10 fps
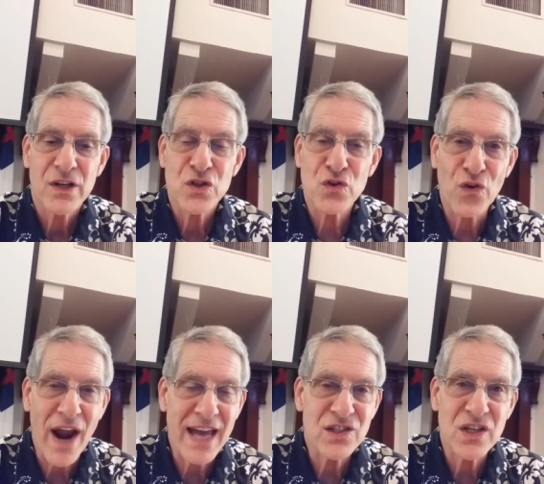
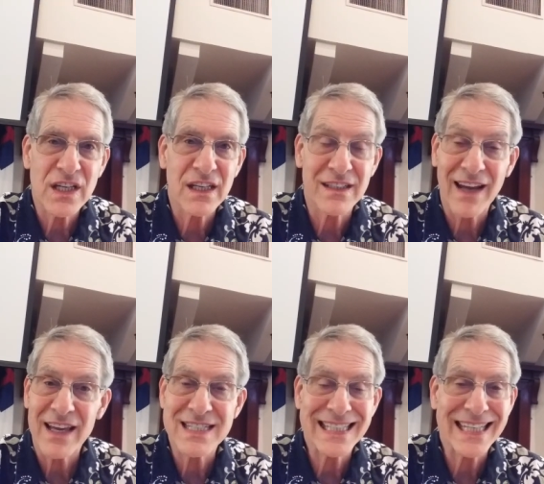Tragedy
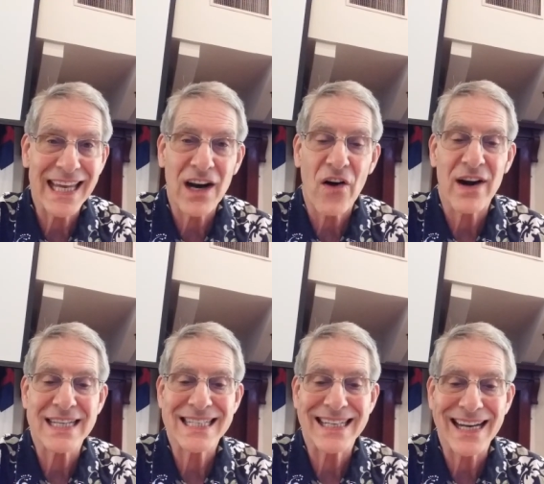does get our
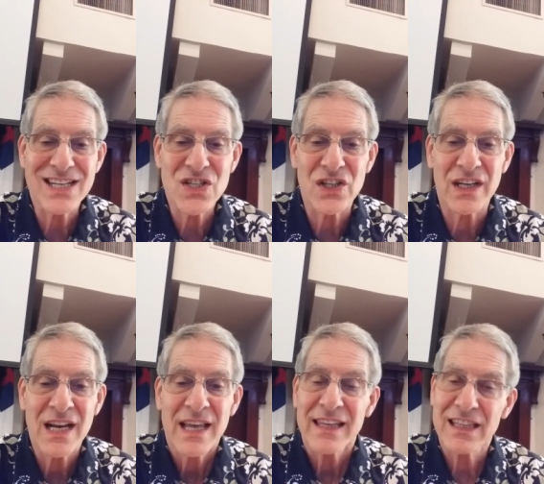attention
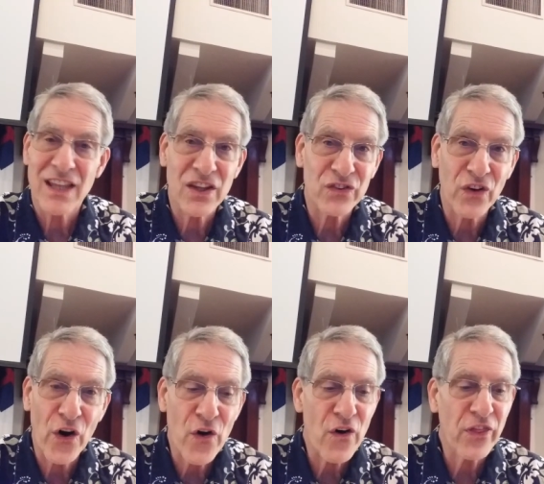that this
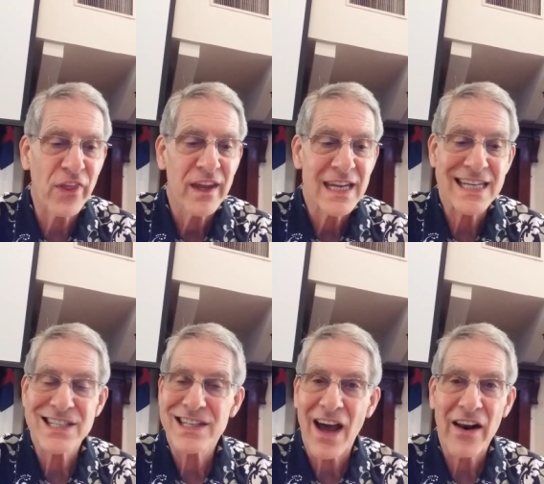earth
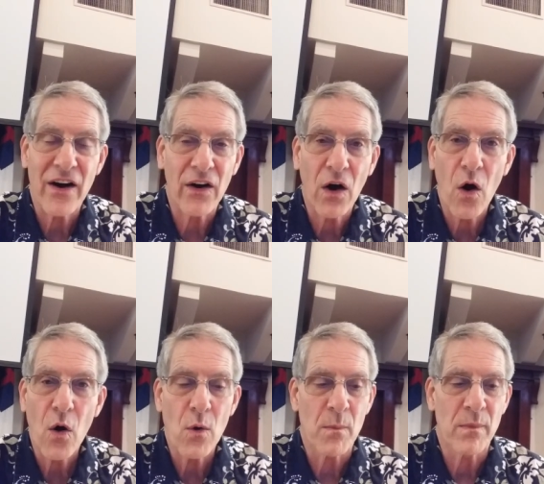is not our
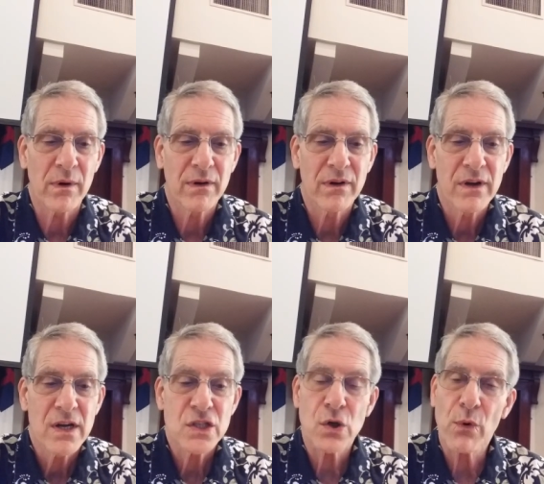home.
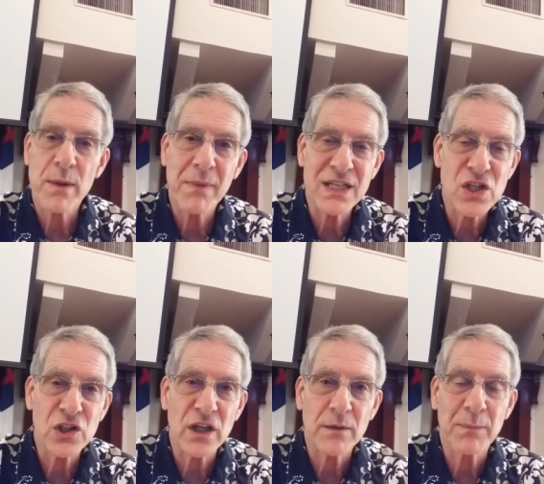So we must
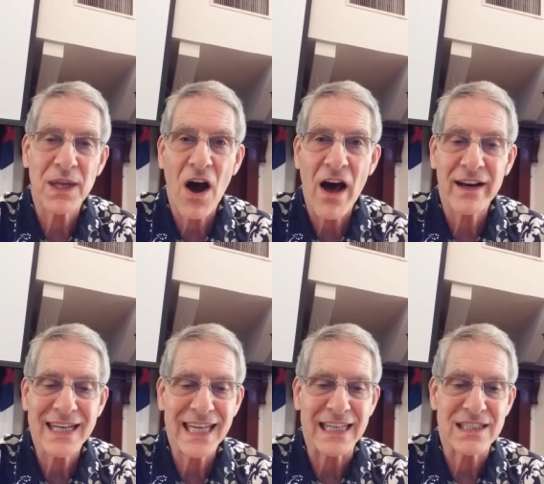look beyond
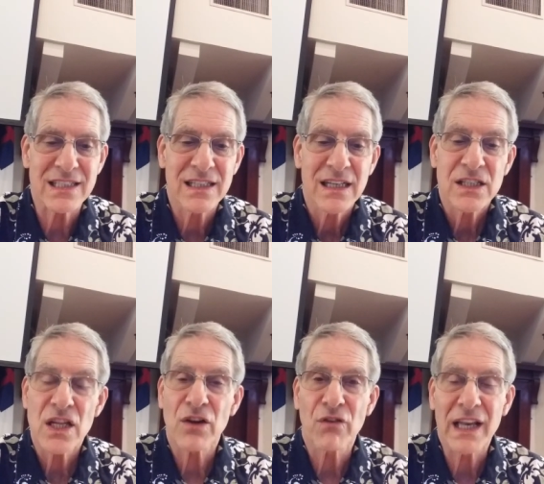it
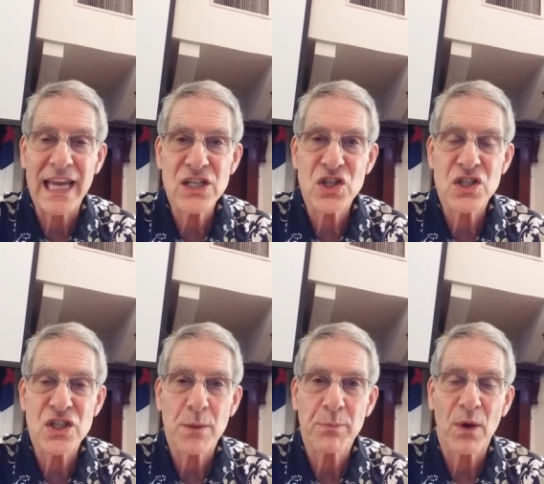to the
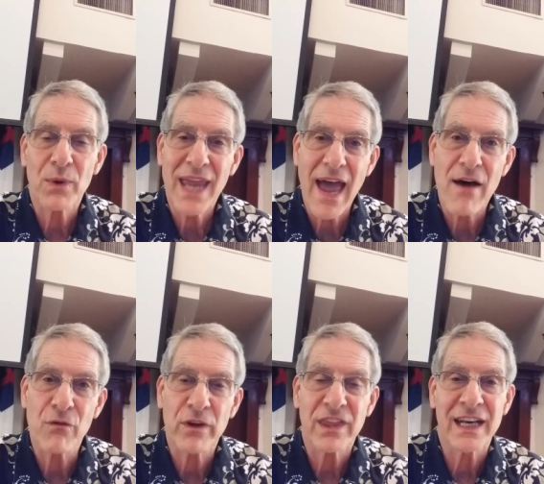relationship that we have
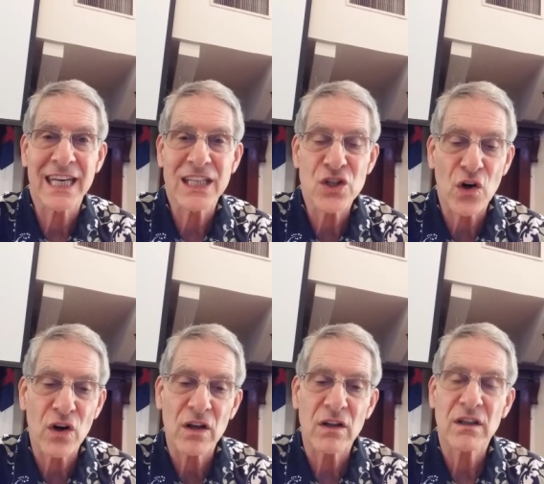with an
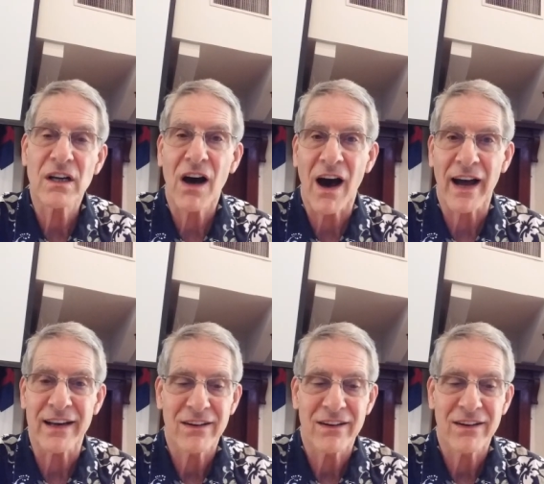eternal God.